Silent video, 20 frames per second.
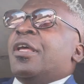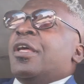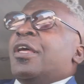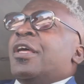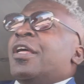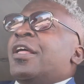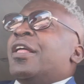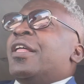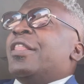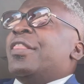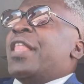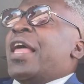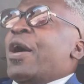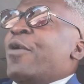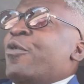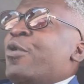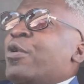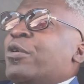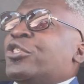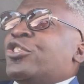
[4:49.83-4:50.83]
Now,
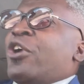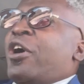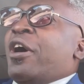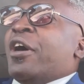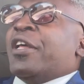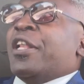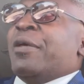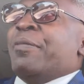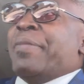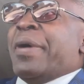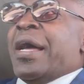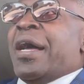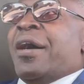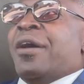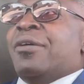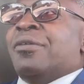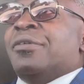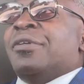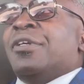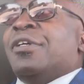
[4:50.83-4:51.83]
we were talking
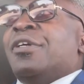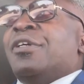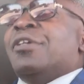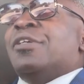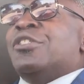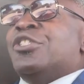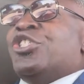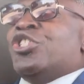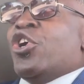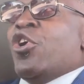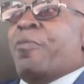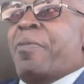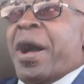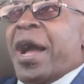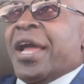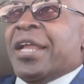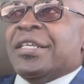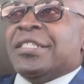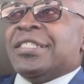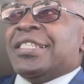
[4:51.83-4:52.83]
about Joe
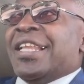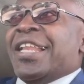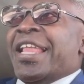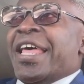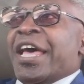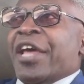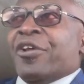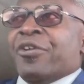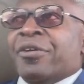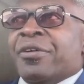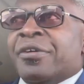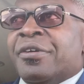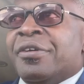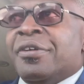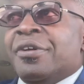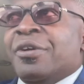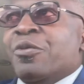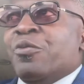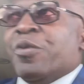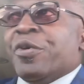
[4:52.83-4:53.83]
Biden's letter
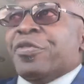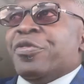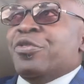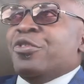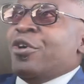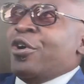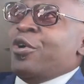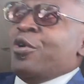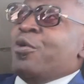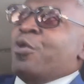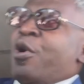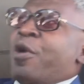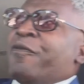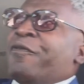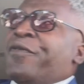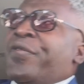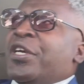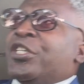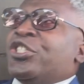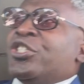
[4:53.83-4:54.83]
with no
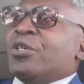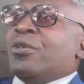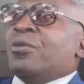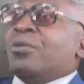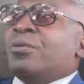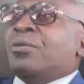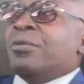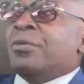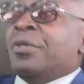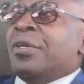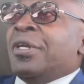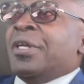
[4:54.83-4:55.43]
official